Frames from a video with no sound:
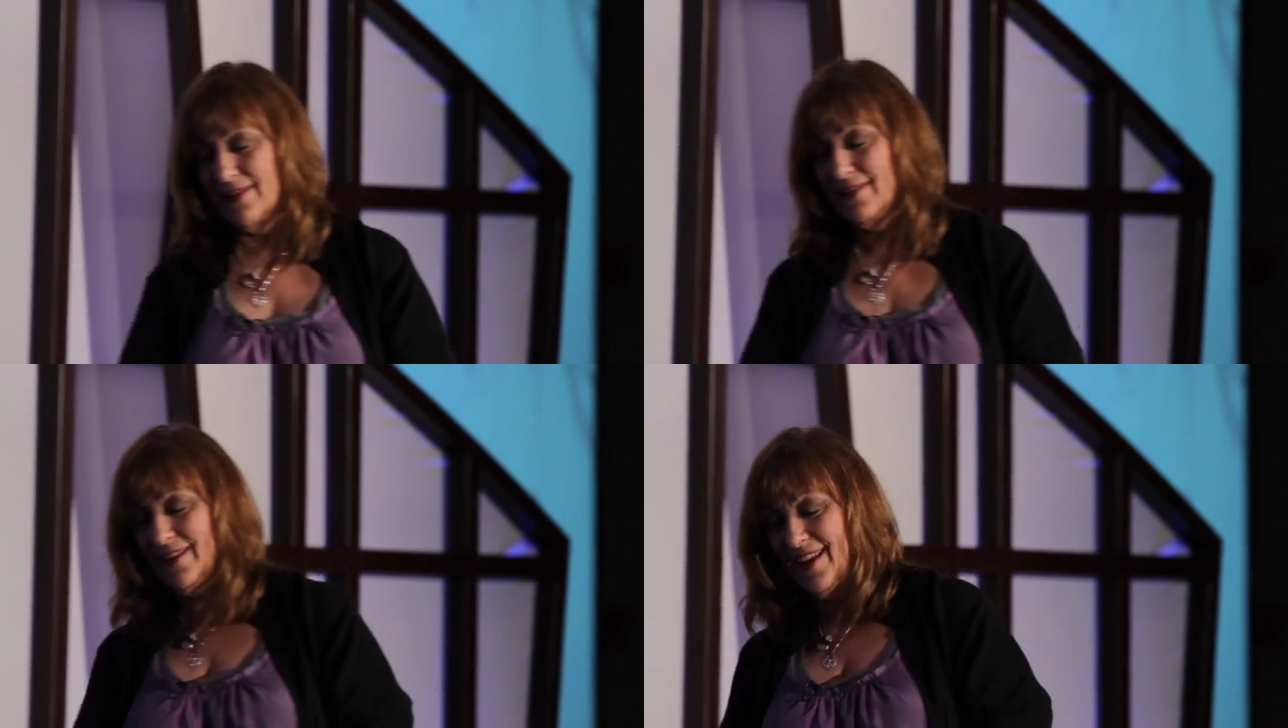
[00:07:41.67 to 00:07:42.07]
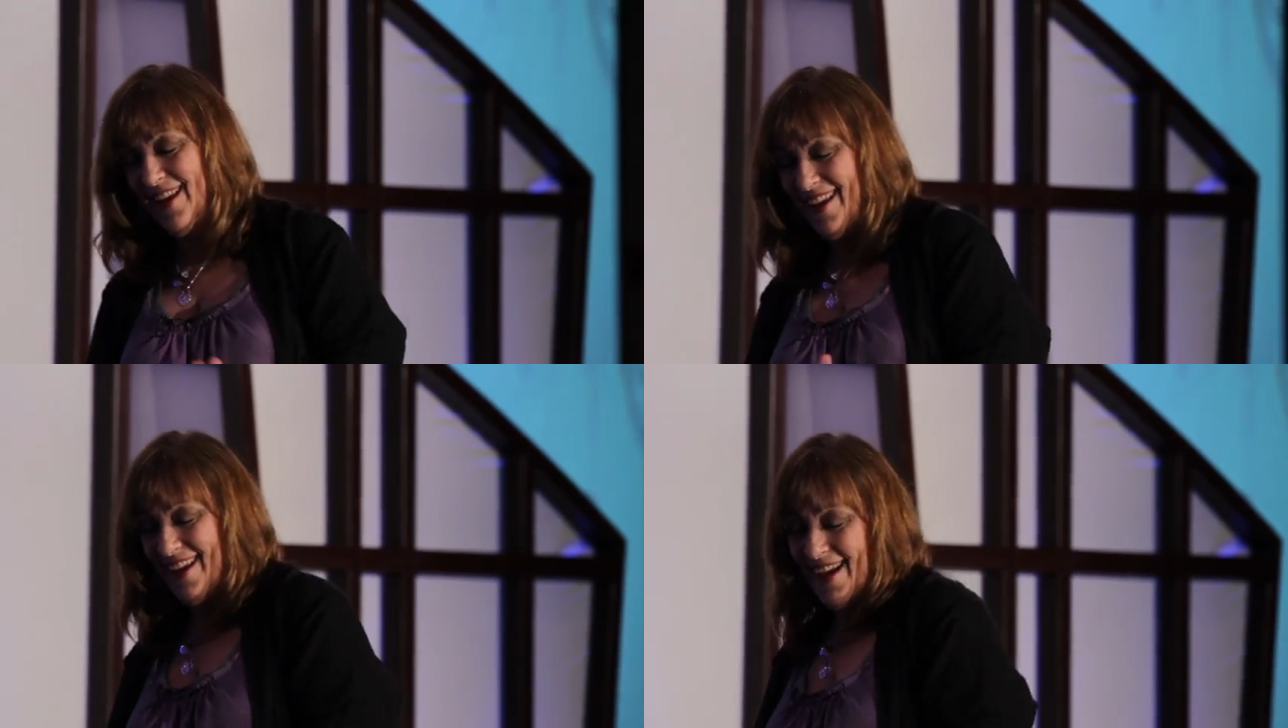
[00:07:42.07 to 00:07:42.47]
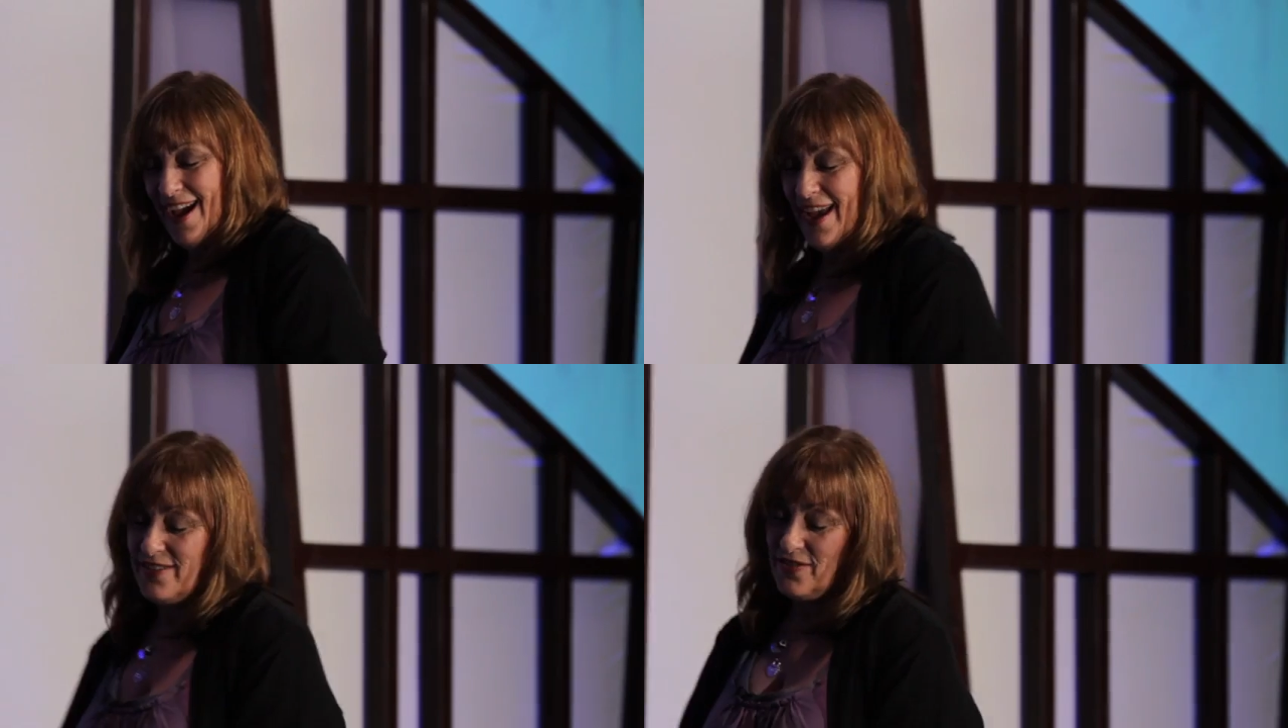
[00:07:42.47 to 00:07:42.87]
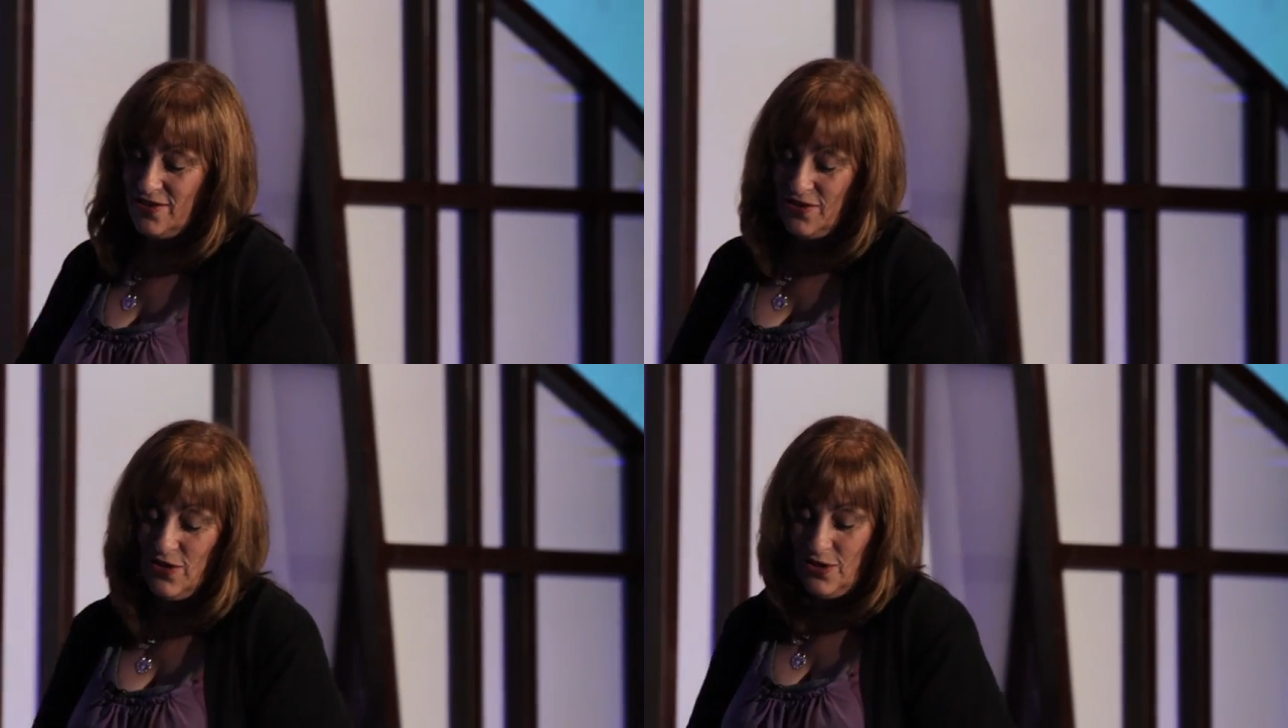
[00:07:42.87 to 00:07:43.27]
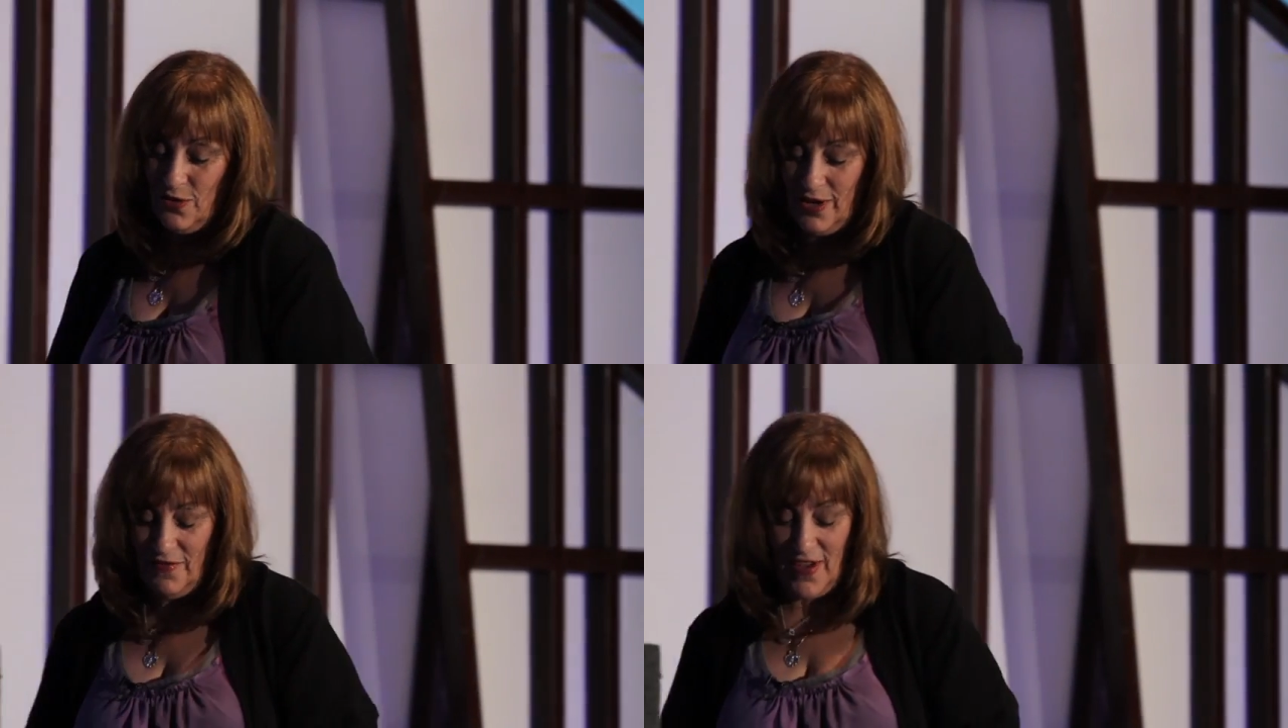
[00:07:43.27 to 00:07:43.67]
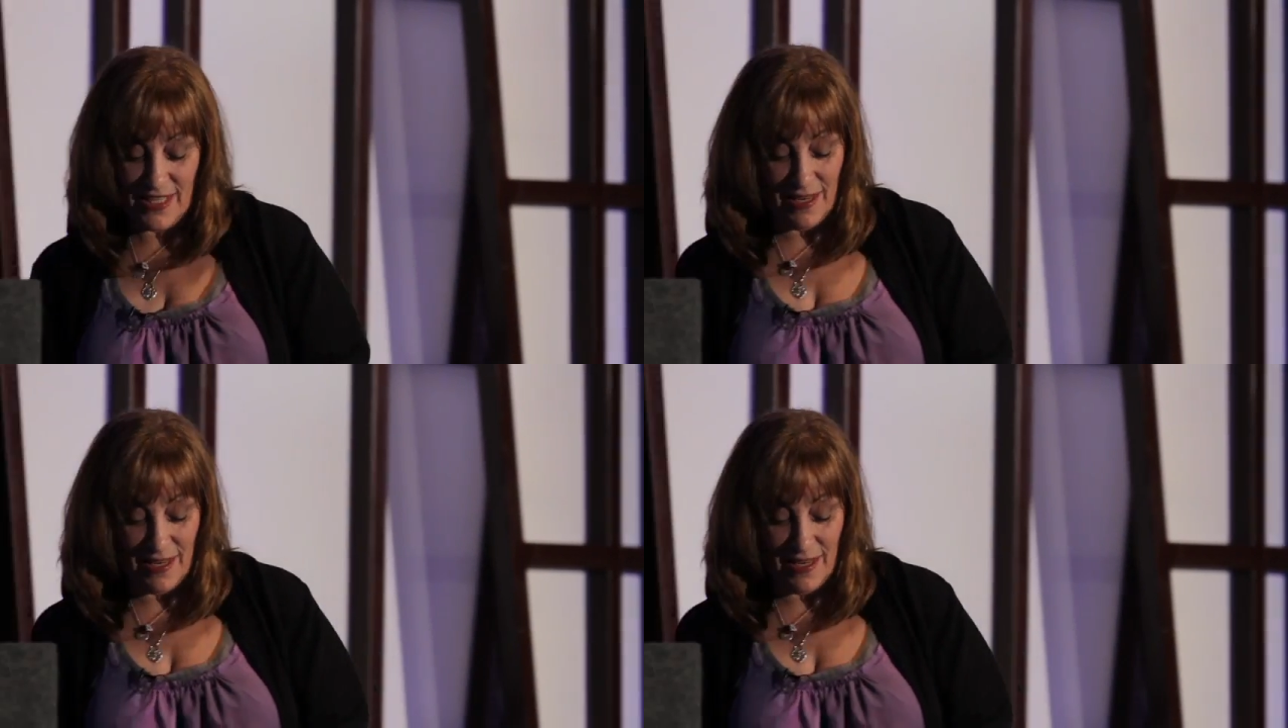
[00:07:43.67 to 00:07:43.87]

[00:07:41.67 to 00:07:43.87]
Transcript: and I do confess,